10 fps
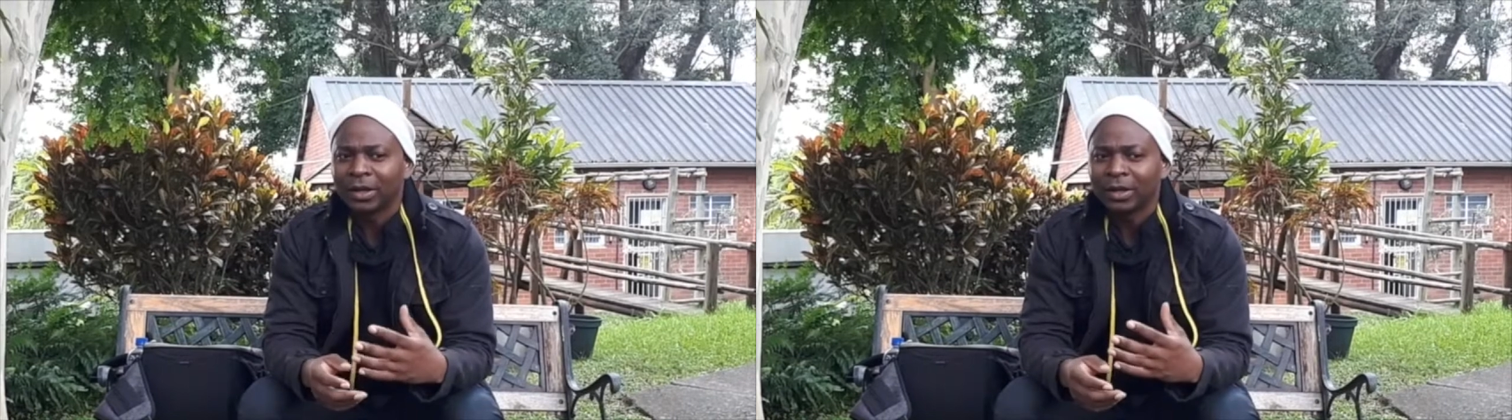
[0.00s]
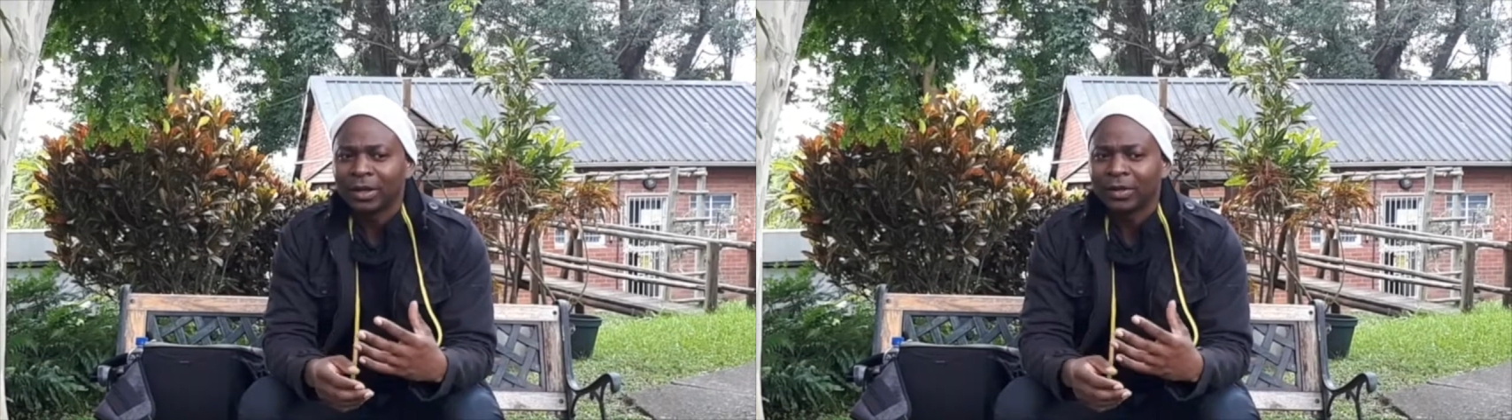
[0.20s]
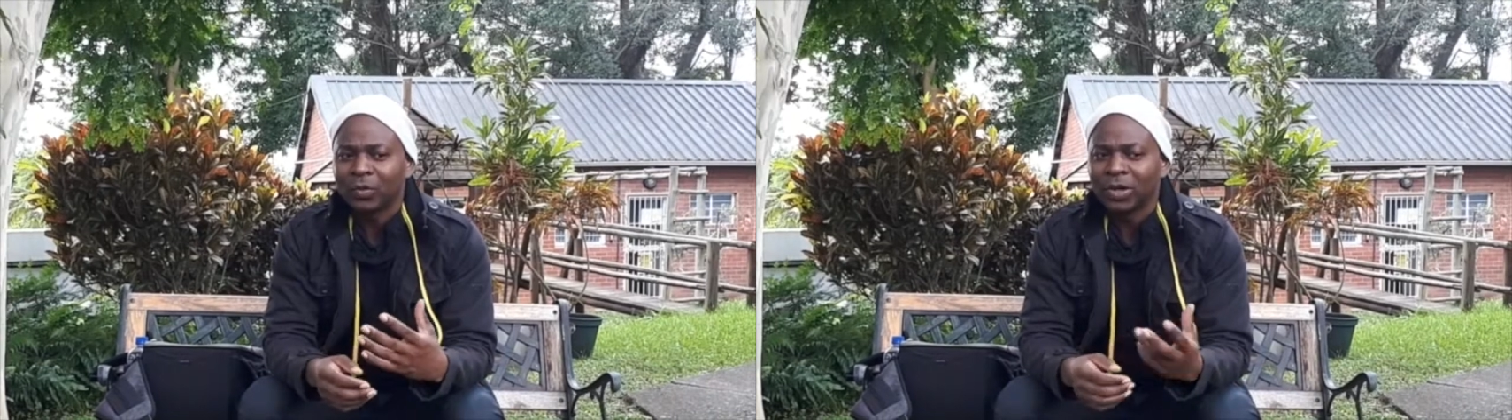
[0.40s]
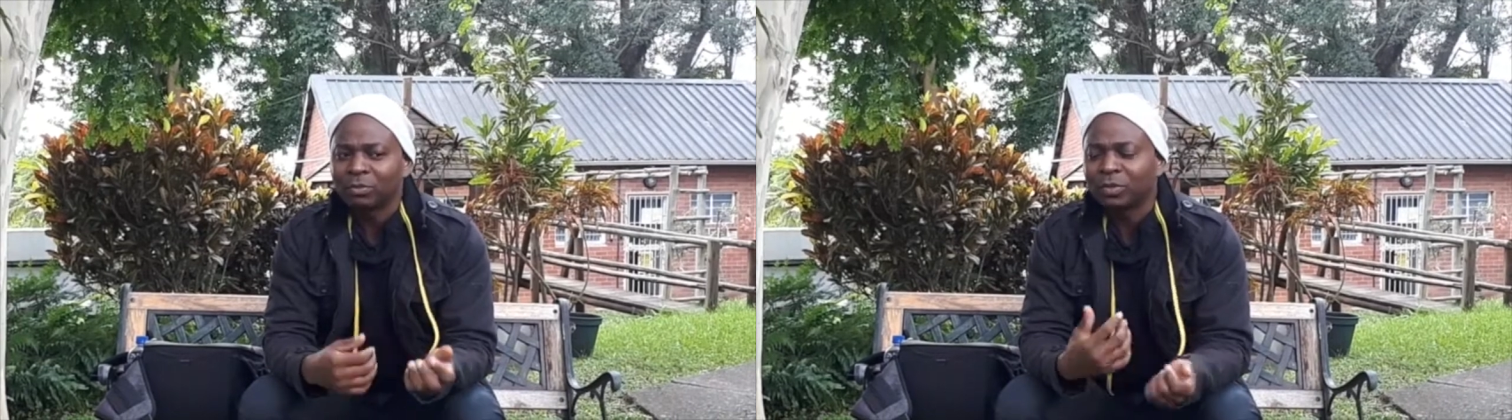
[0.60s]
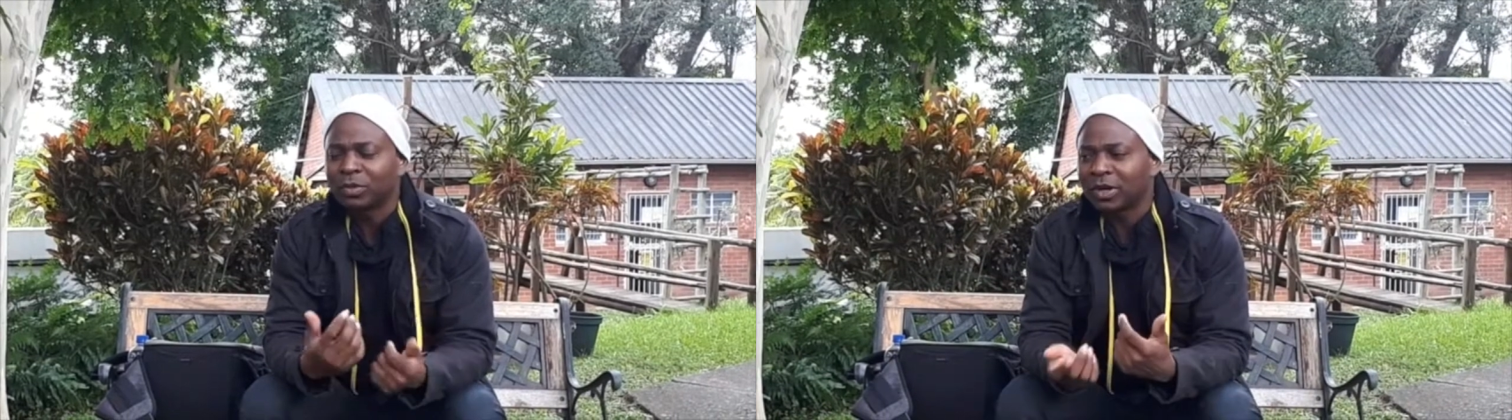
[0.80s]
when
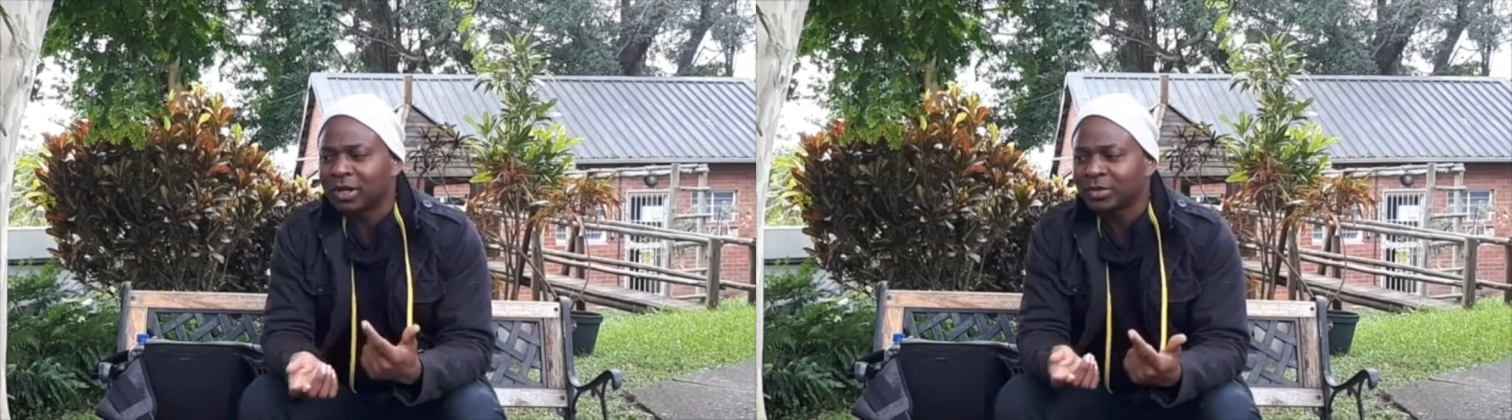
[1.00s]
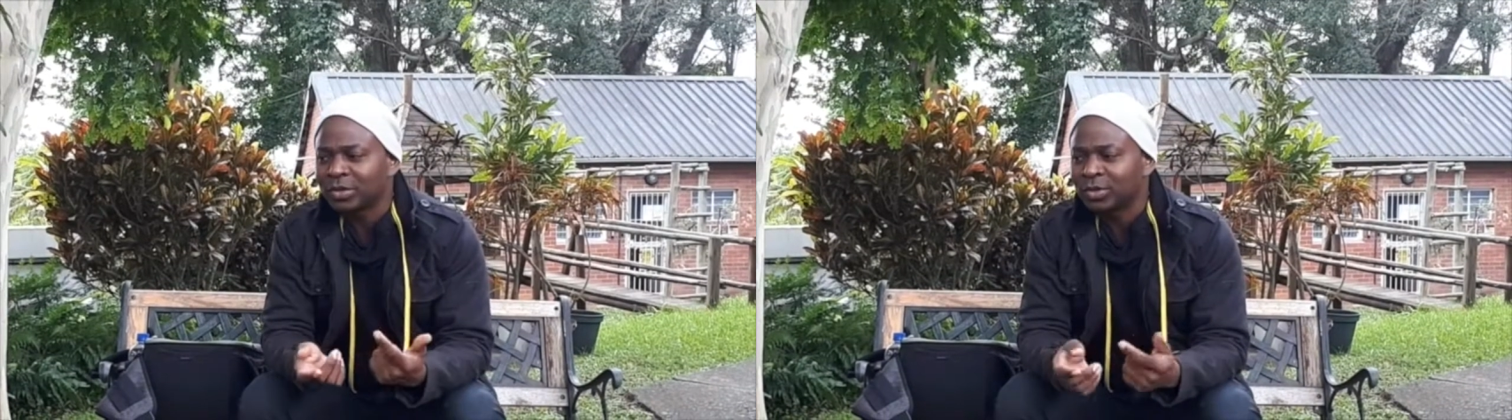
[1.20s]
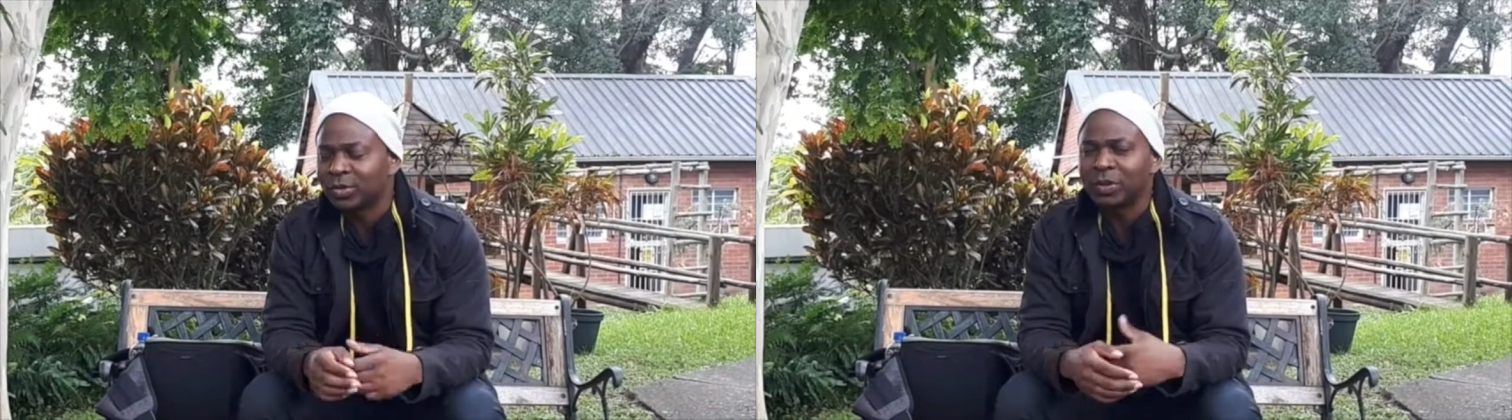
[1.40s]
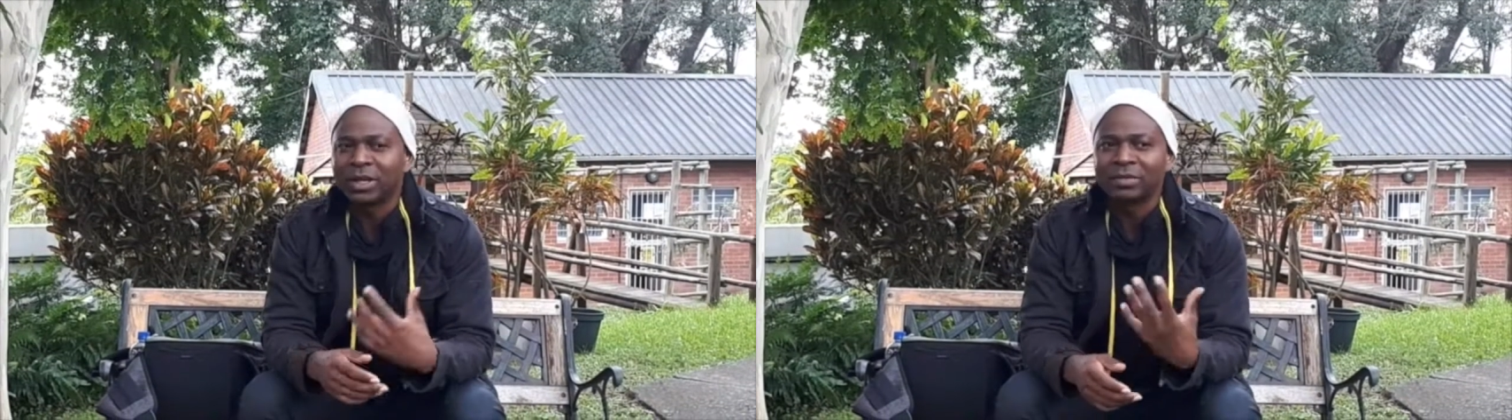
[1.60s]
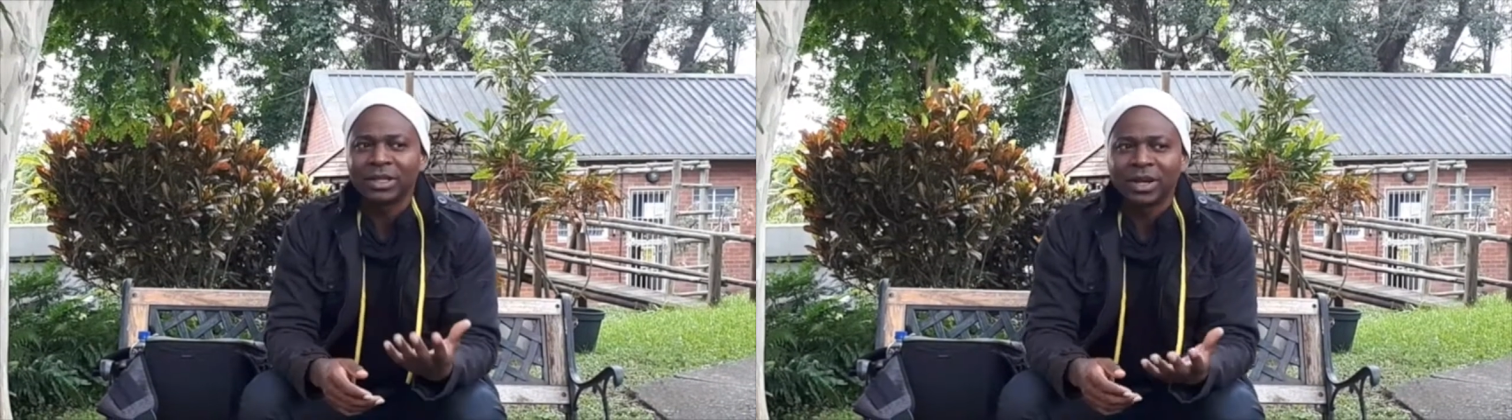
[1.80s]
people would ask you, "Do you believe
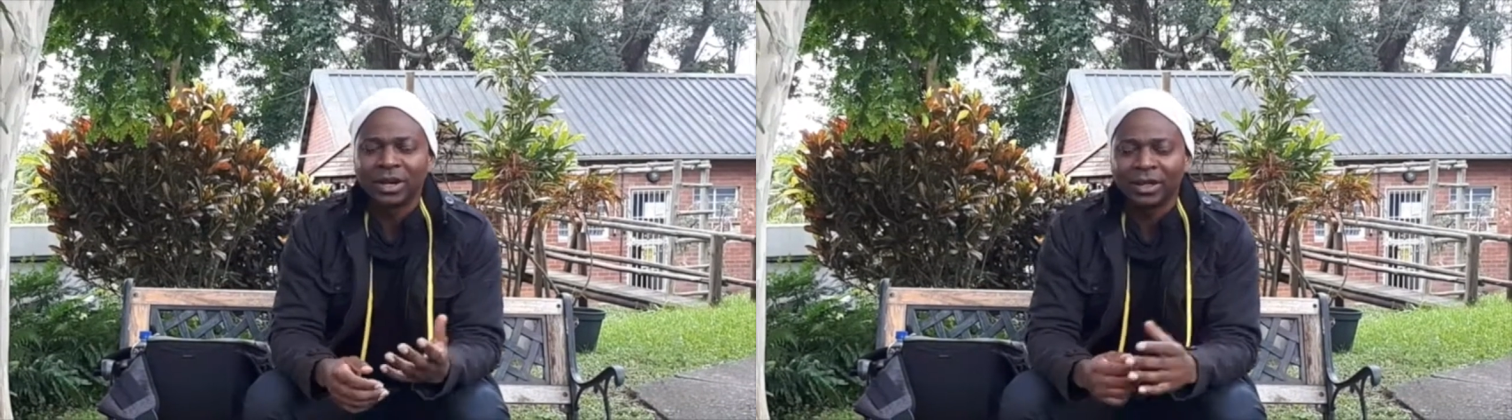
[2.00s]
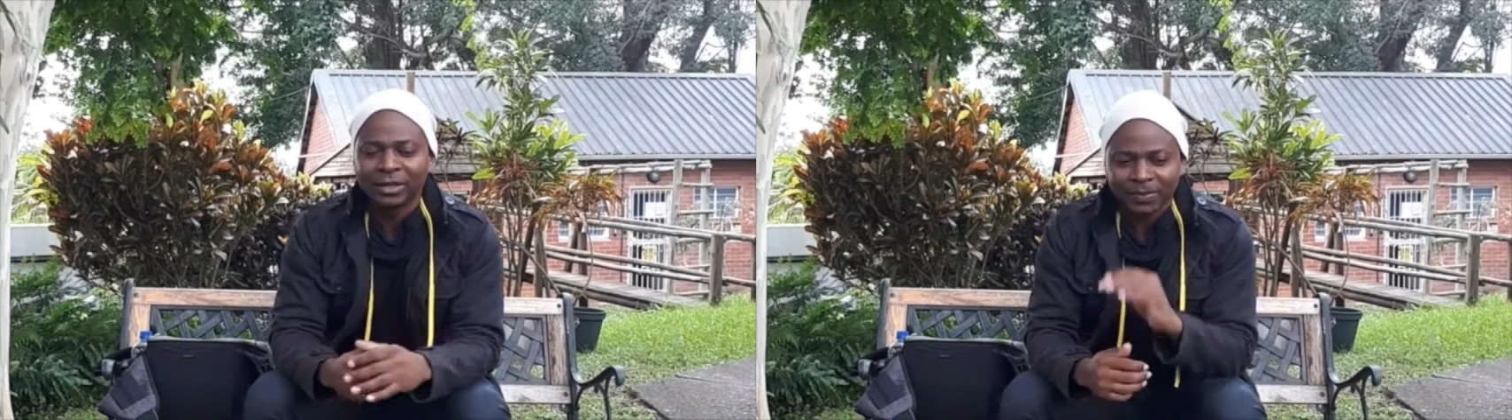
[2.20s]
in God?"